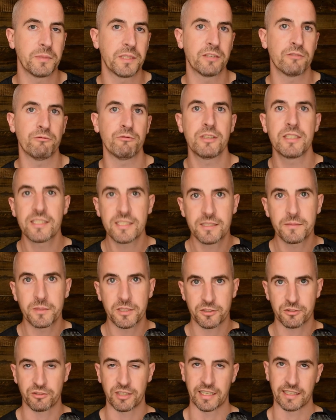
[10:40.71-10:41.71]
be a reasonable
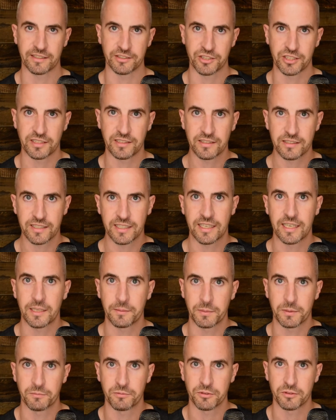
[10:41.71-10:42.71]
strategy to
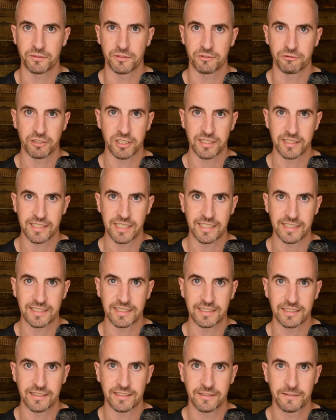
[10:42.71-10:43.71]
help improve your running
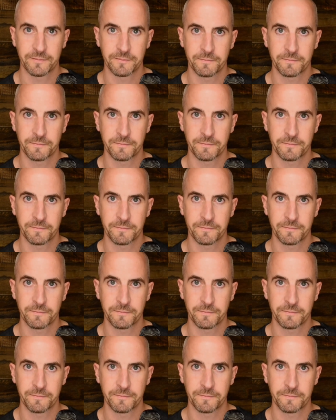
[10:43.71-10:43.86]
technique.